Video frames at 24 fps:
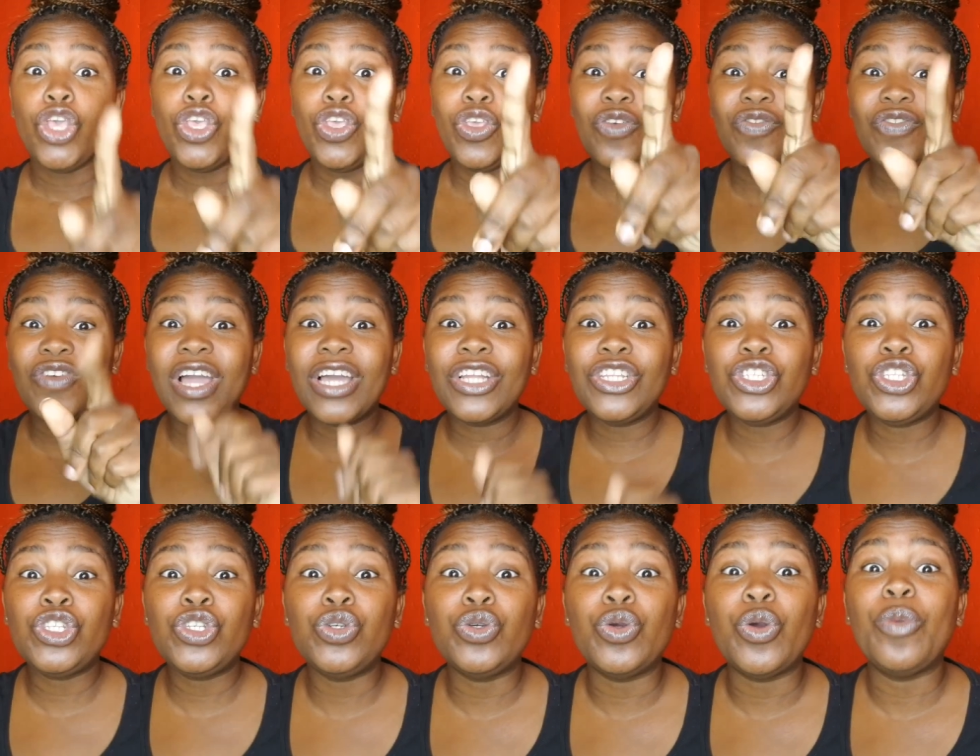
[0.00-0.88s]
You've got
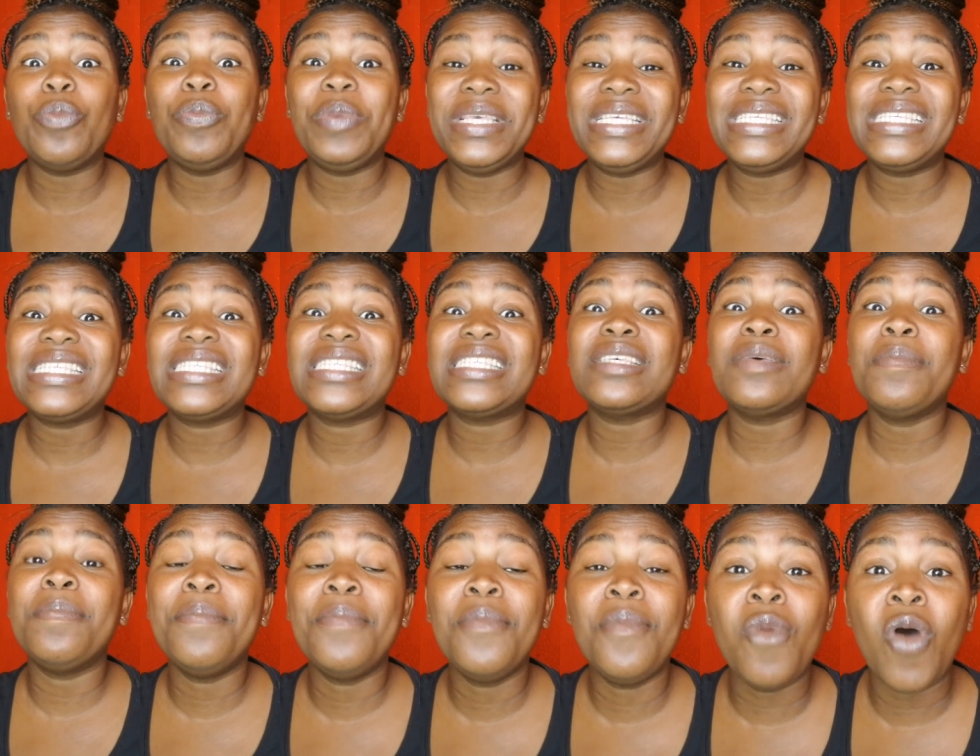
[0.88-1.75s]
to be
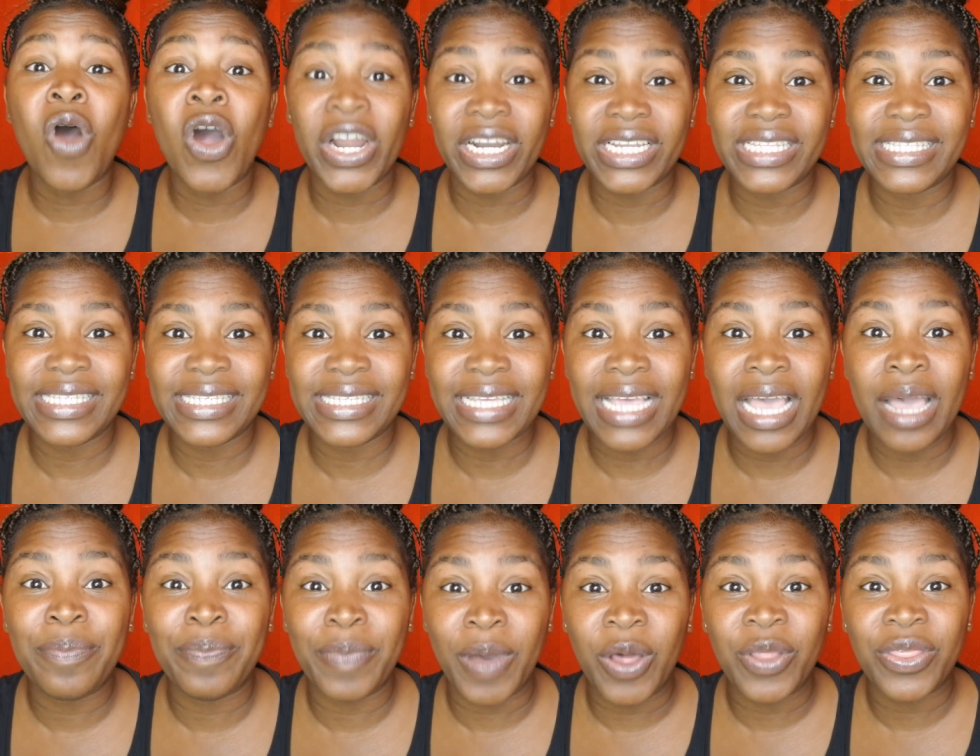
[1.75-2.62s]
smart
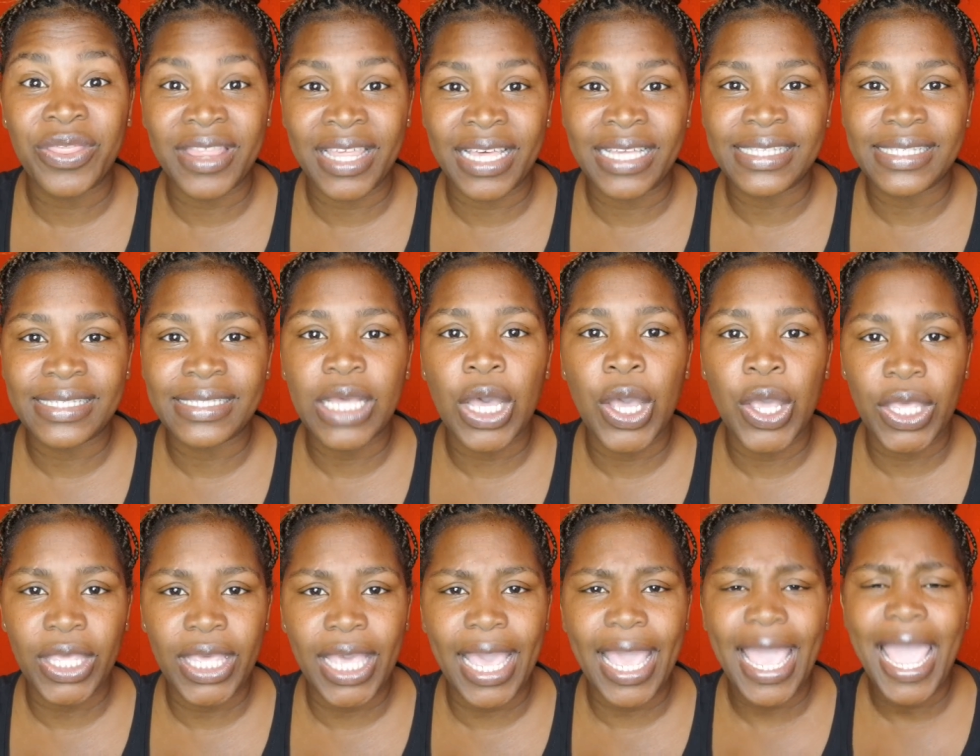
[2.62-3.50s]
about this,
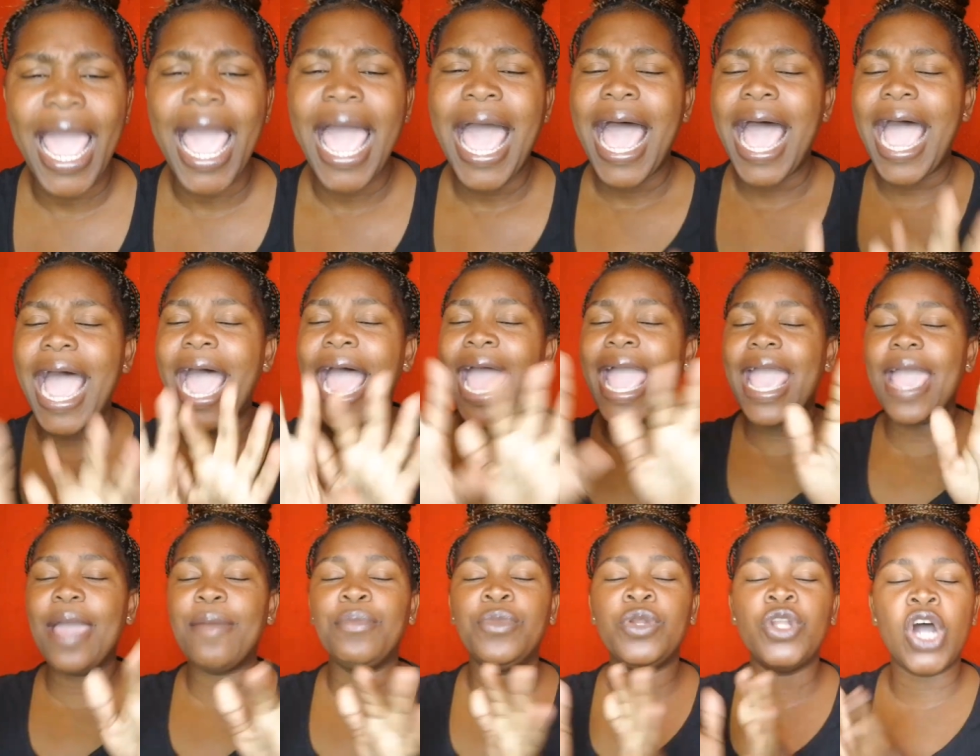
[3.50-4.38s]
okay? I
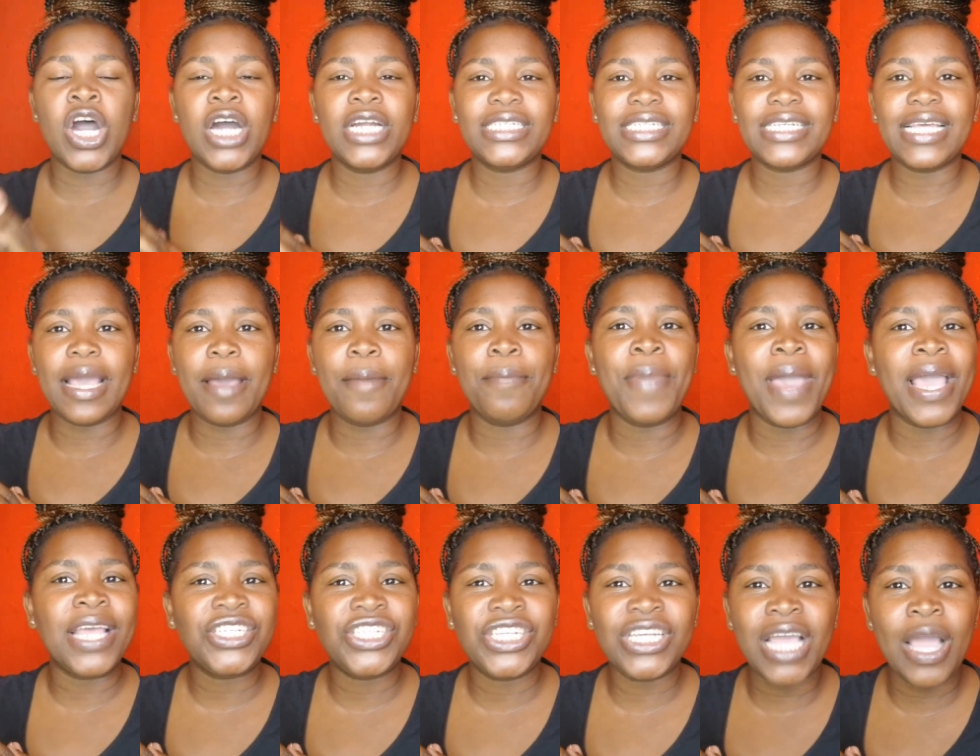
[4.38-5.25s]
am not
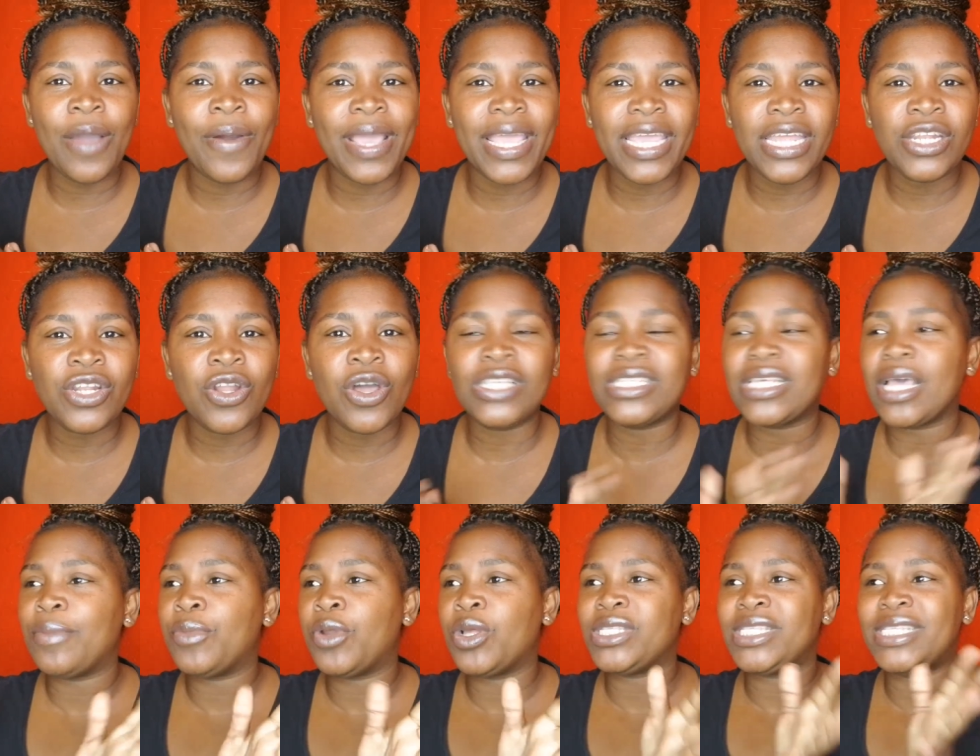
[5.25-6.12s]
bashing our in-laws.
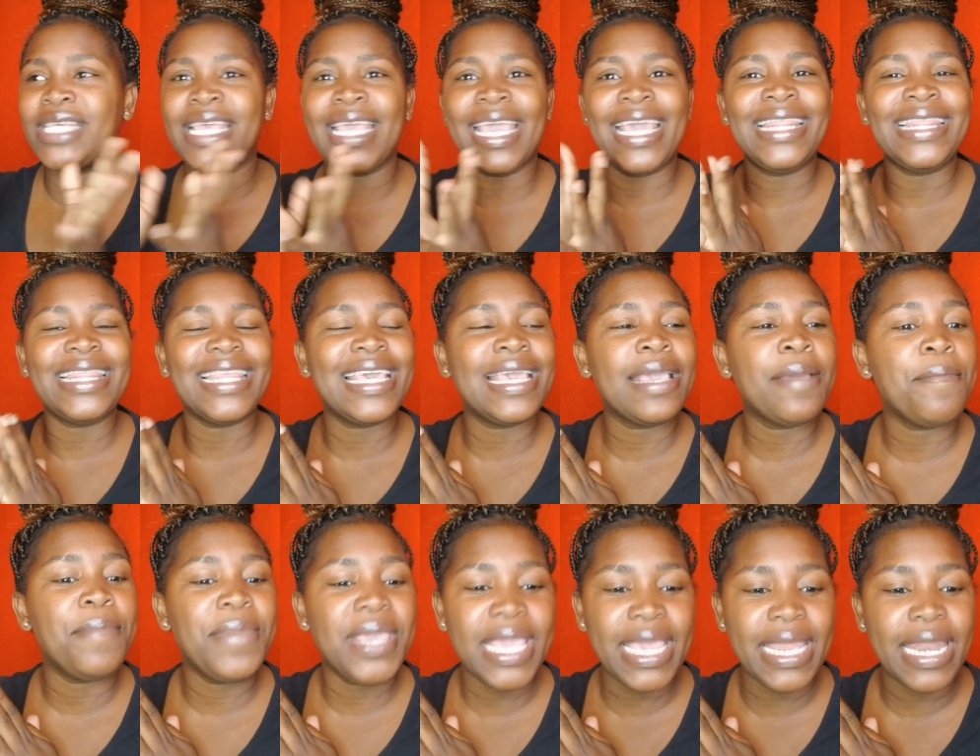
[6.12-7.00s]
I'm not saying
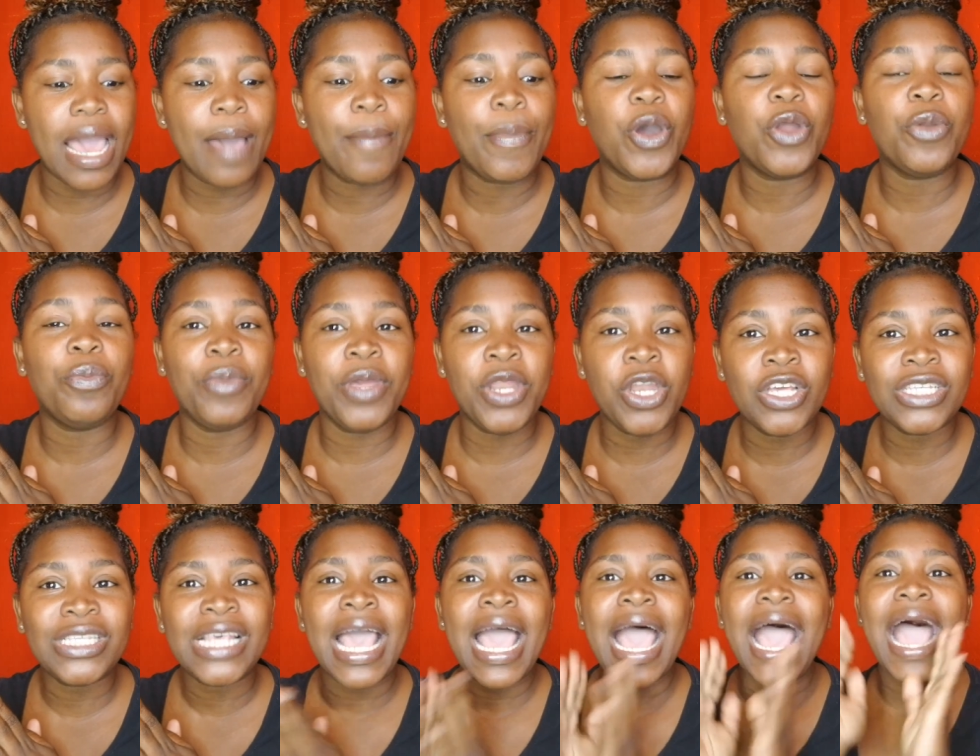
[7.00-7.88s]
anything mean about
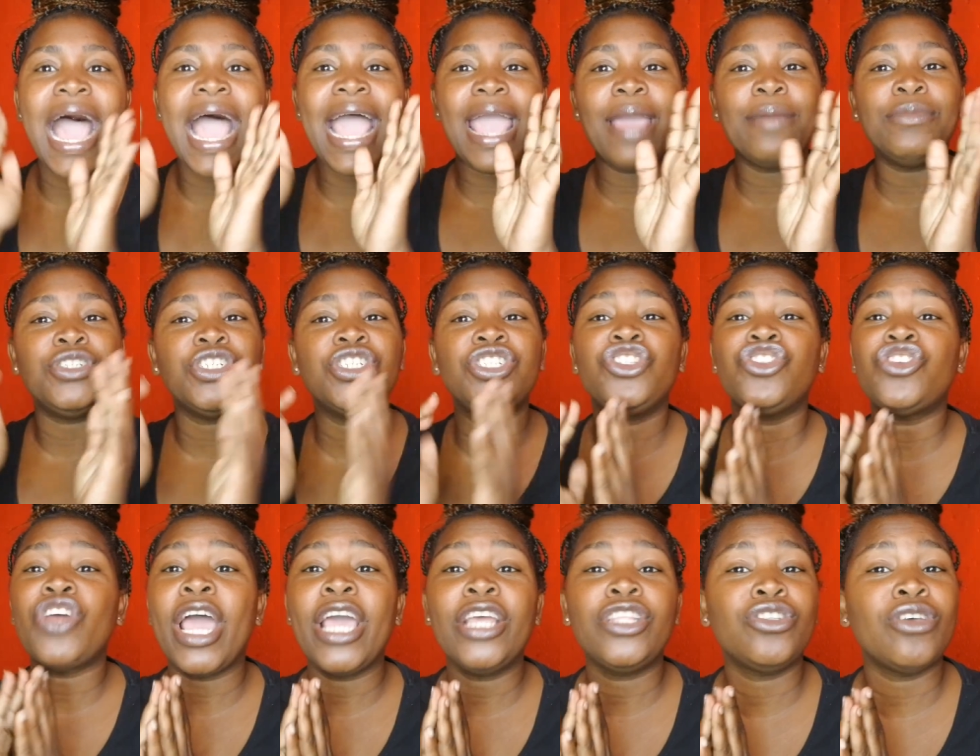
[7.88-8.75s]
minos. I am
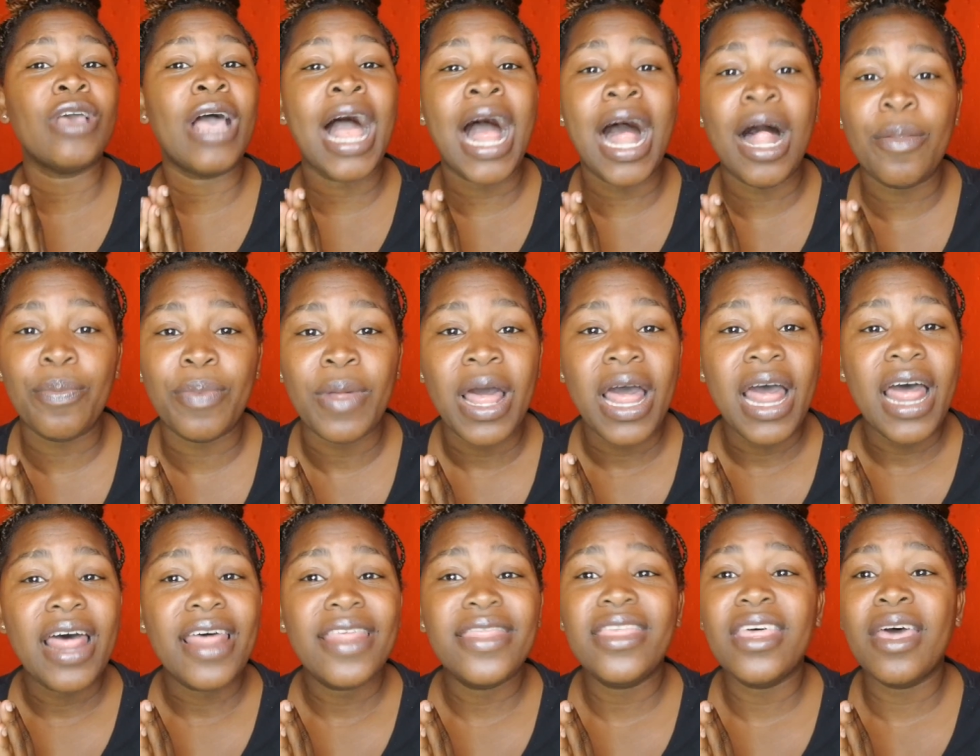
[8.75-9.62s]
just trying to help
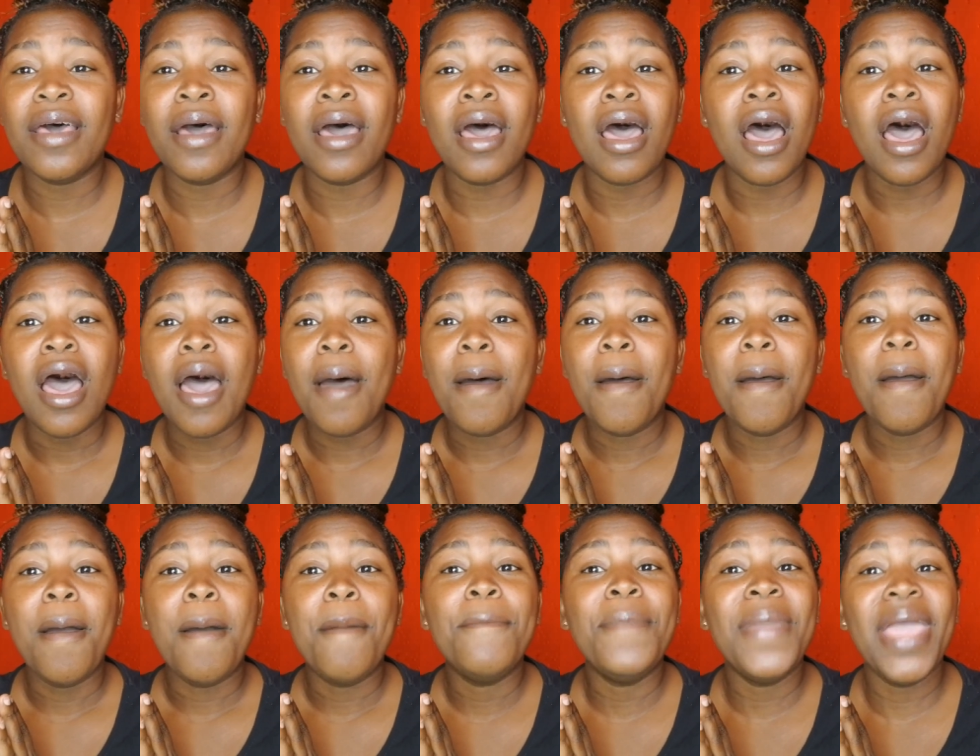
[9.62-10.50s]
the
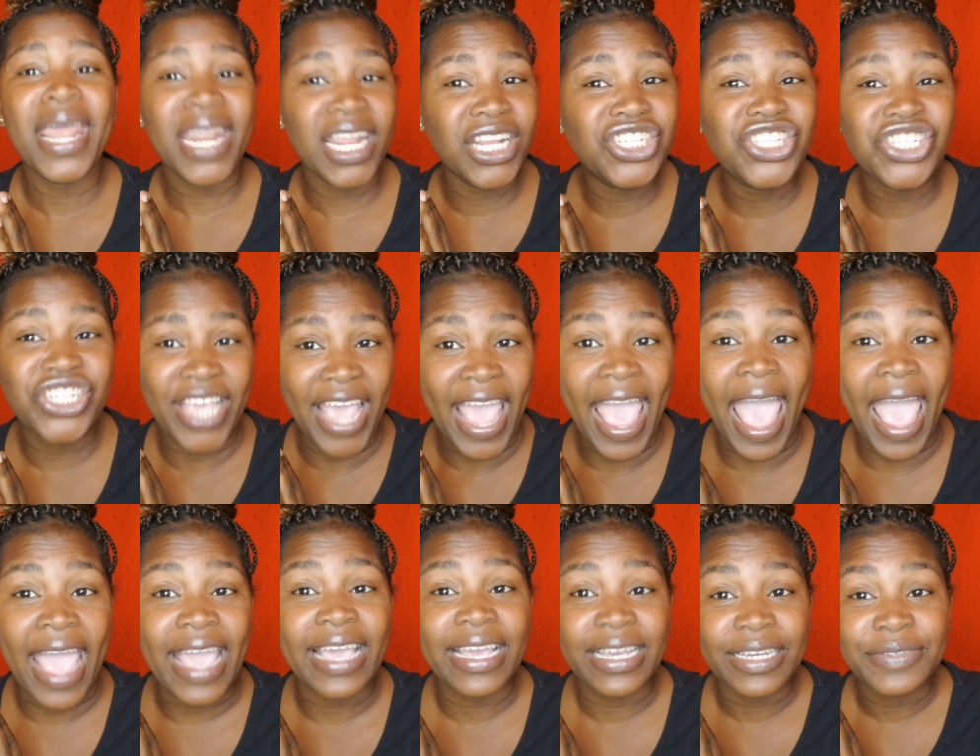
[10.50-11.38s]
marriage
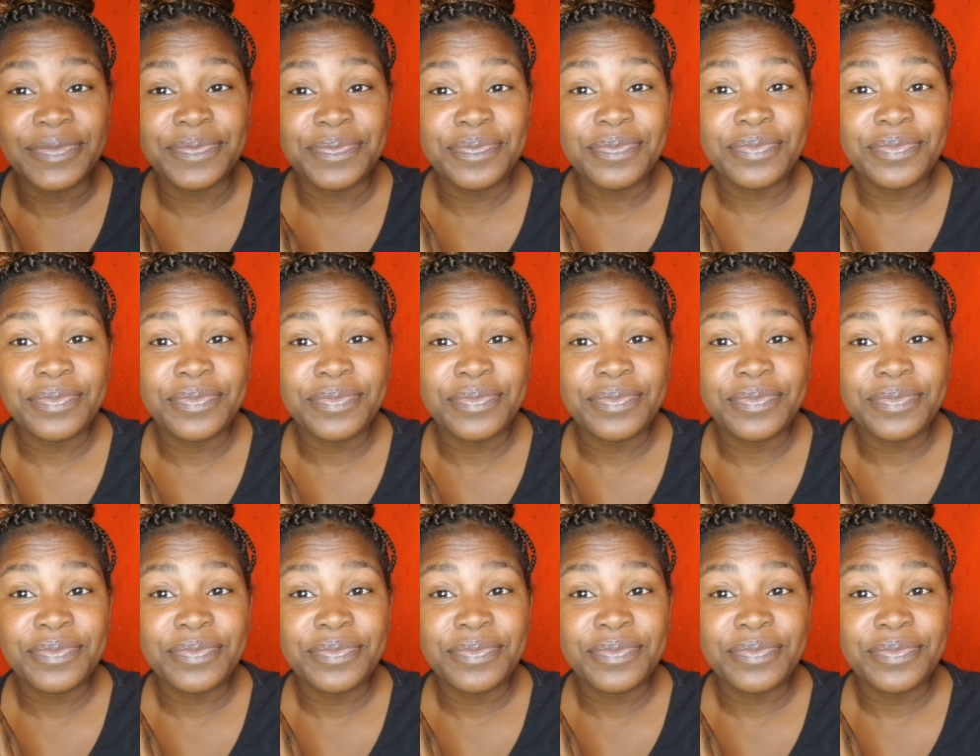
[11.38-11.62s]
gang